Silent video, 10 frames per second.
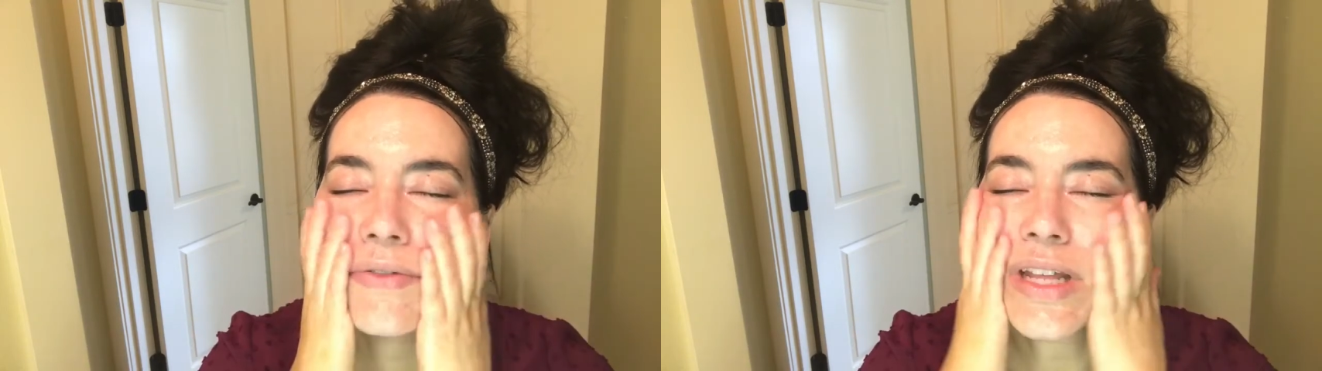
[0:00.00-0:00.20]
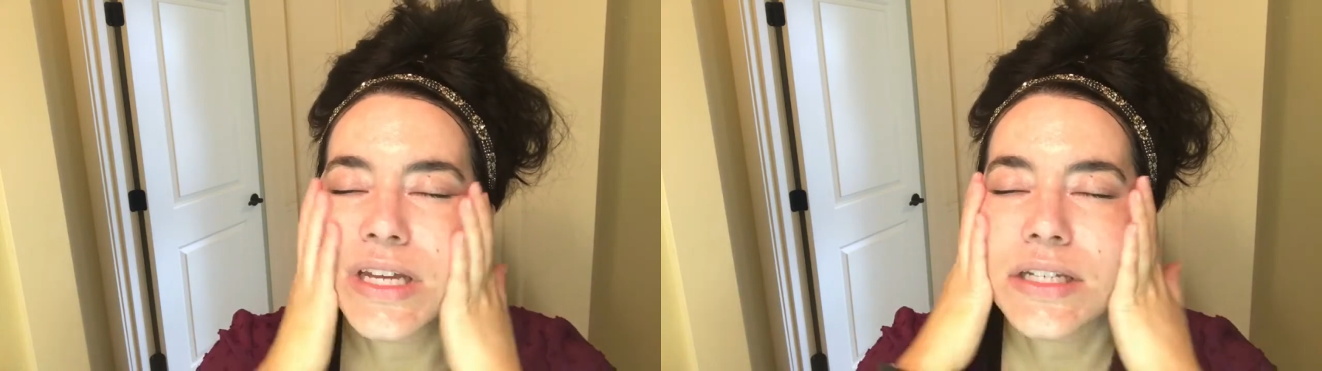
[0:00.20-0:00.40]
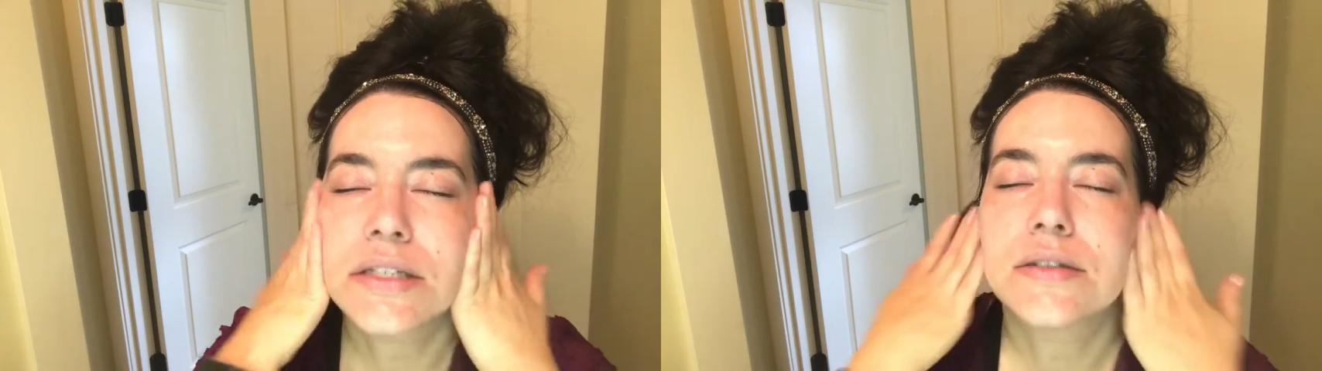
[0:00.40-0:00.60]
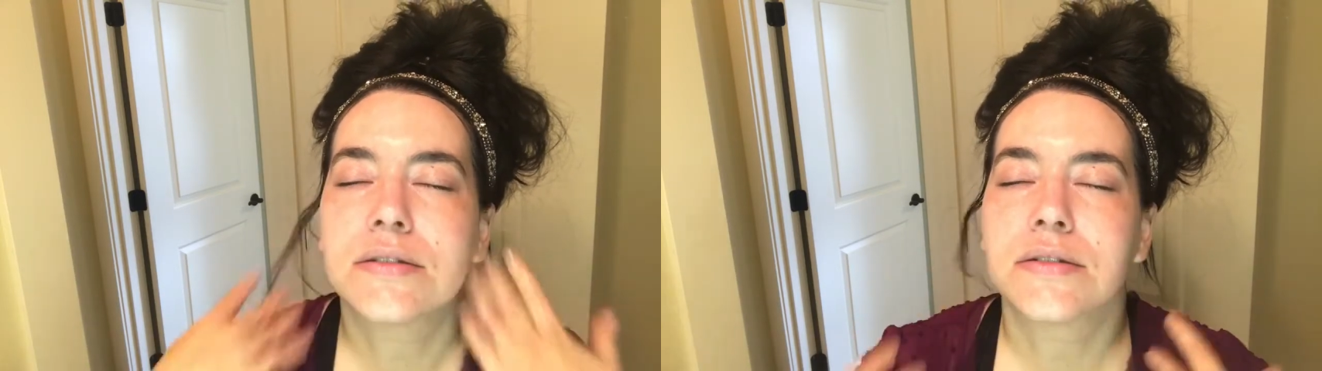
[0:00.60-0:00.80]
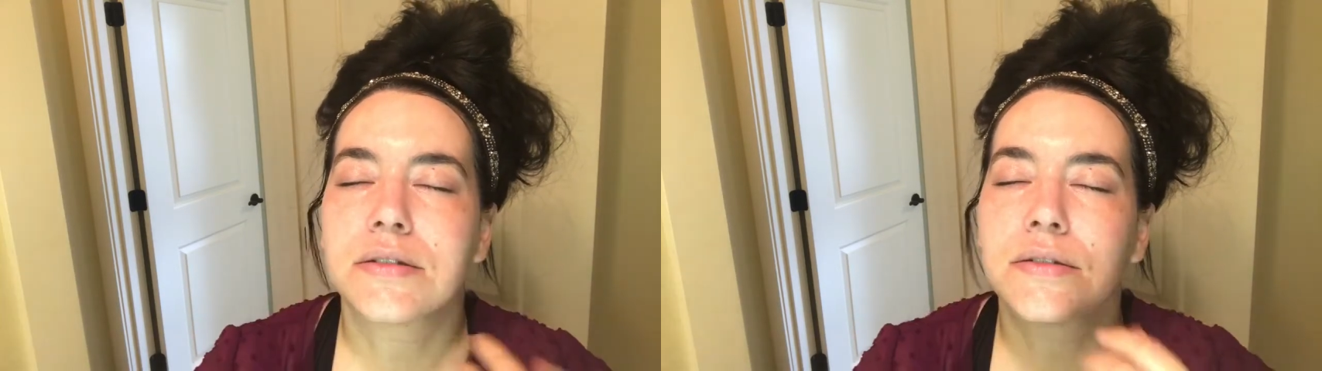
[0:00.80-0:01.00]
this
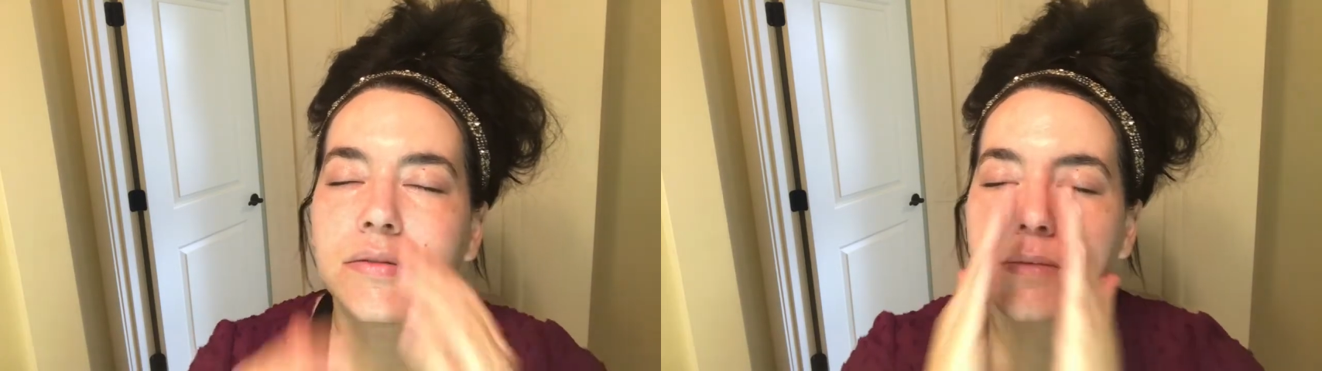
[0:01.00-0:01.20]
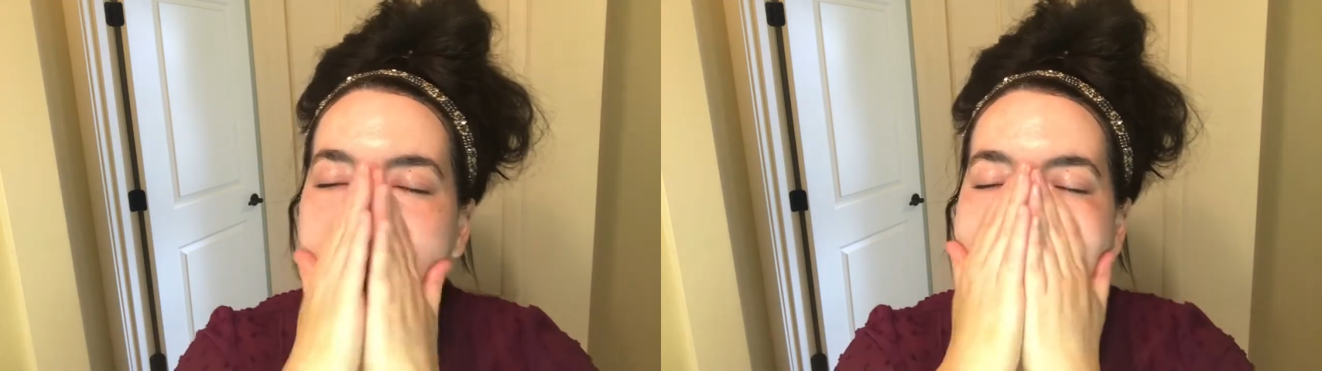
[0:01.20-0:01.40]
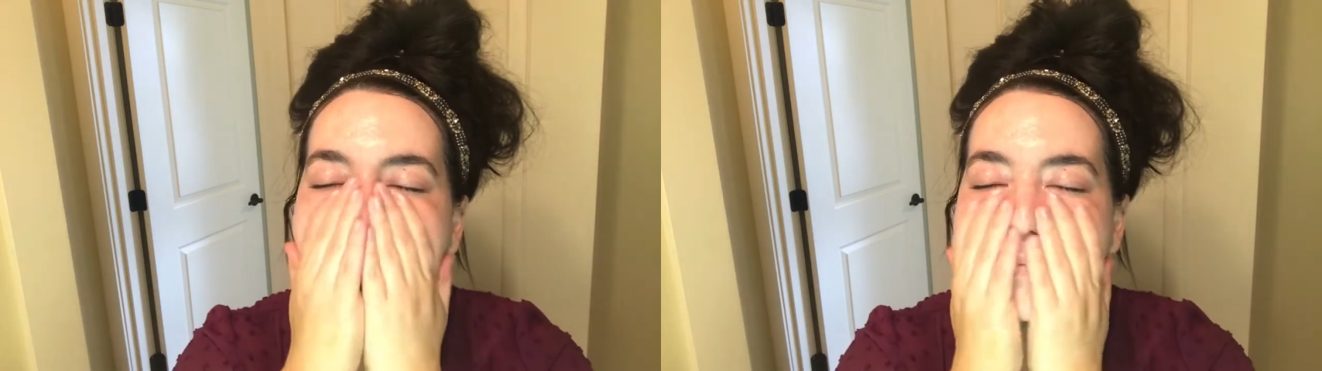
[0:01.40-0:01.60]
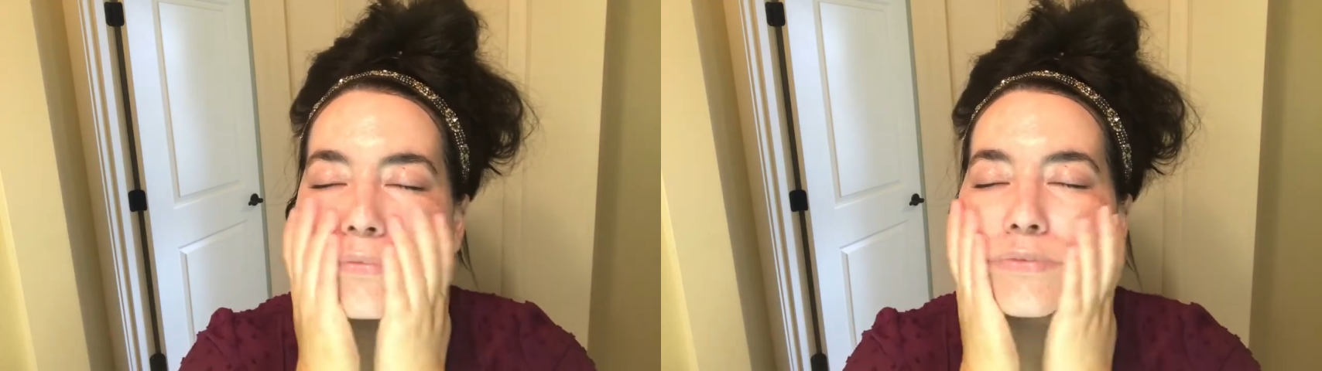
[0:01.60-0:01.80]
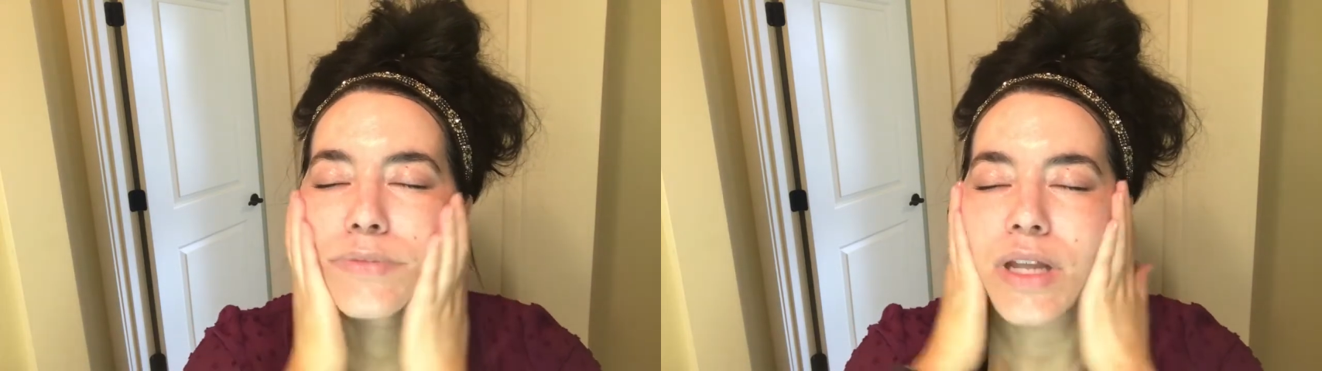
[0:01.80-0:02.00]

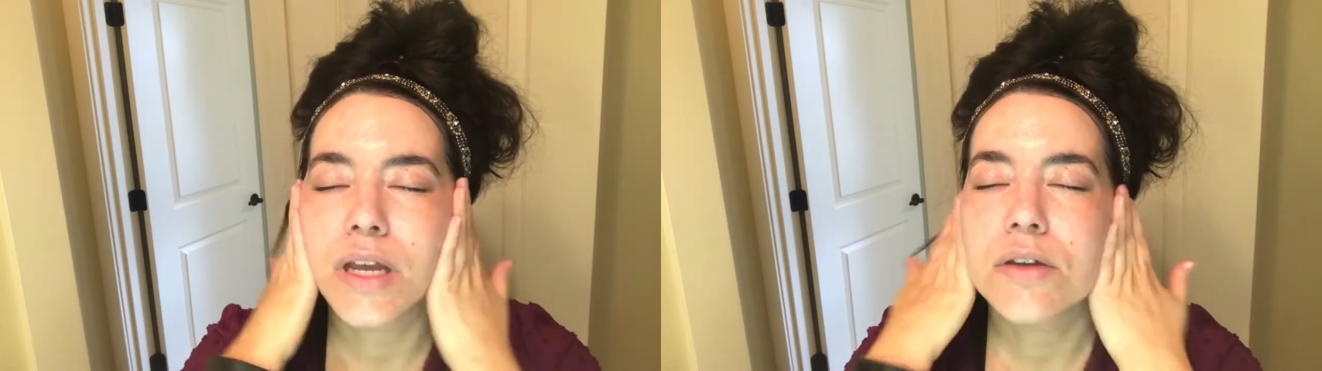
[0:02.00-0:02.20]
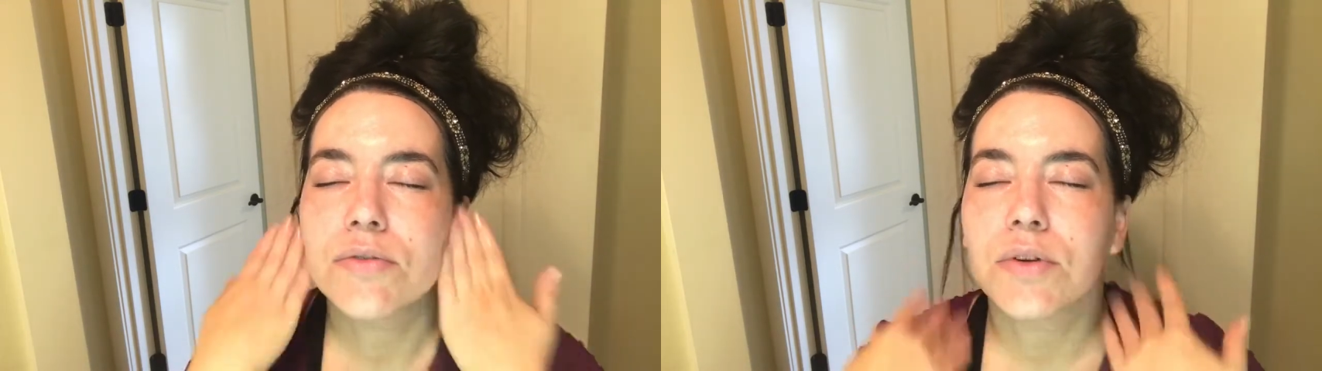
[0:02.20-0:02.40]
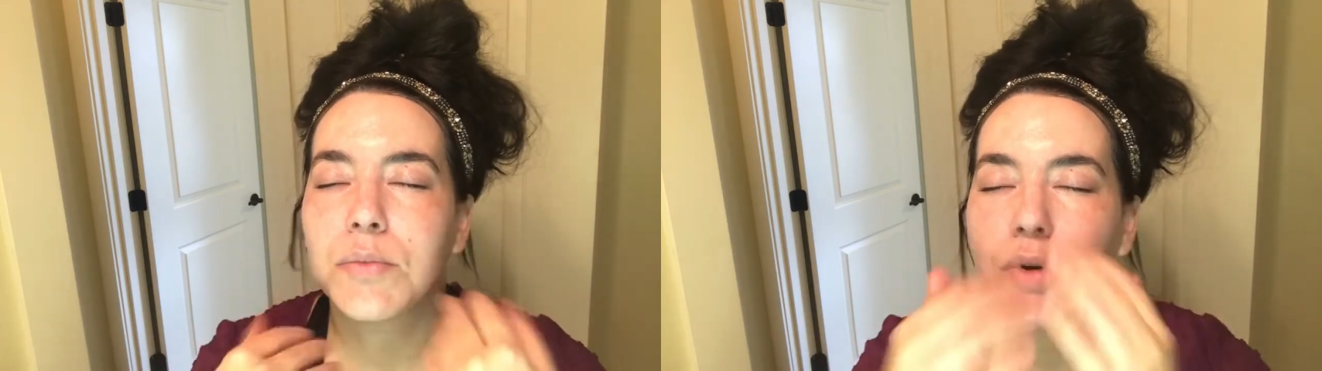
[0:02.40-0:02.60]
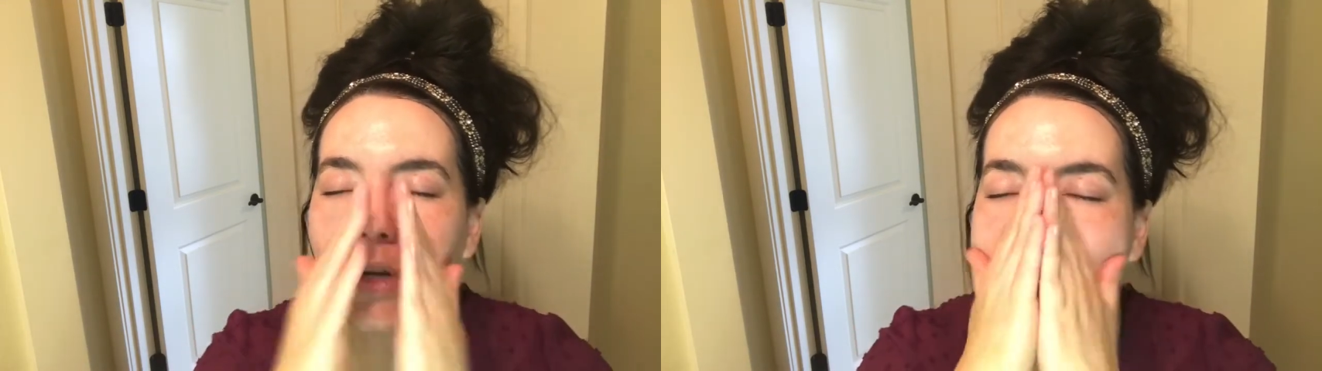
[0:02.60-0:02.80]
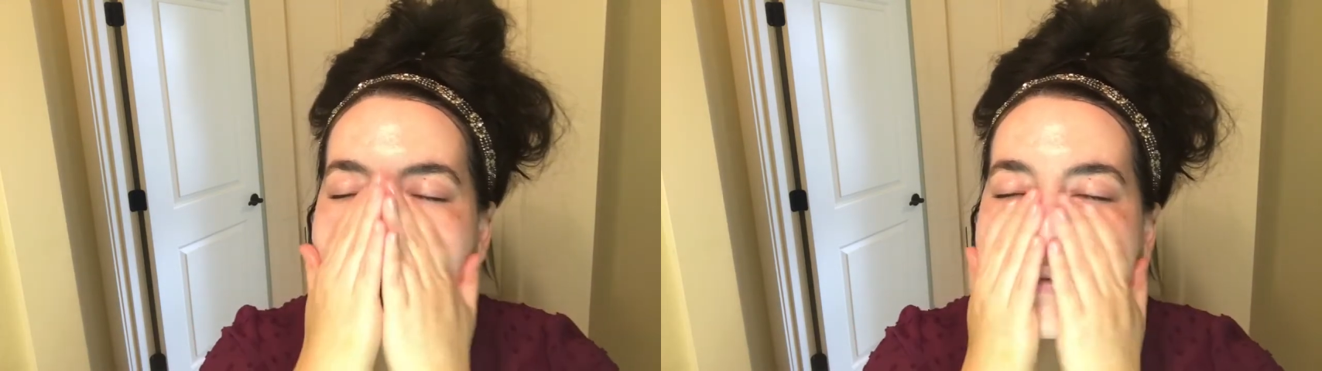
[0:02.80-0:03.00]
every
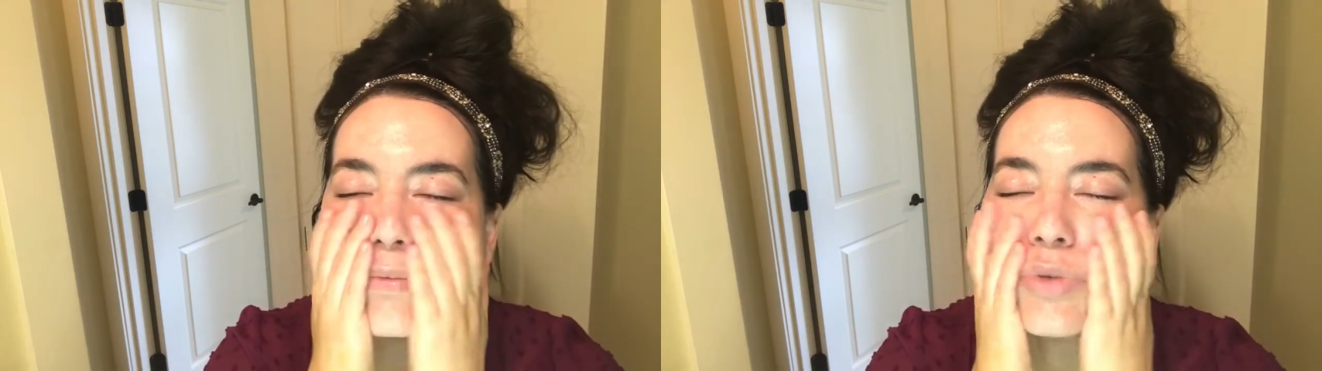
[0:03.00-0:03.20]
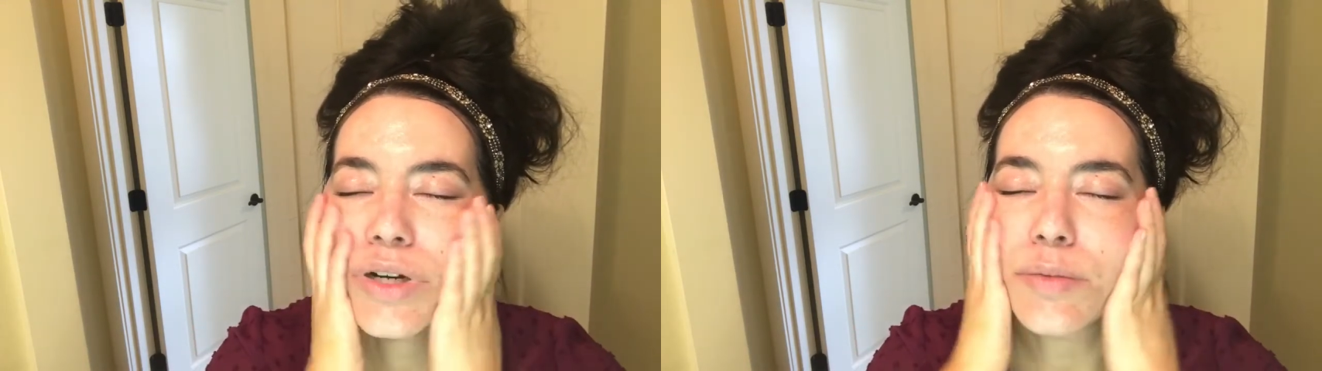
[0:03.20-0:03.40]
morning, pretty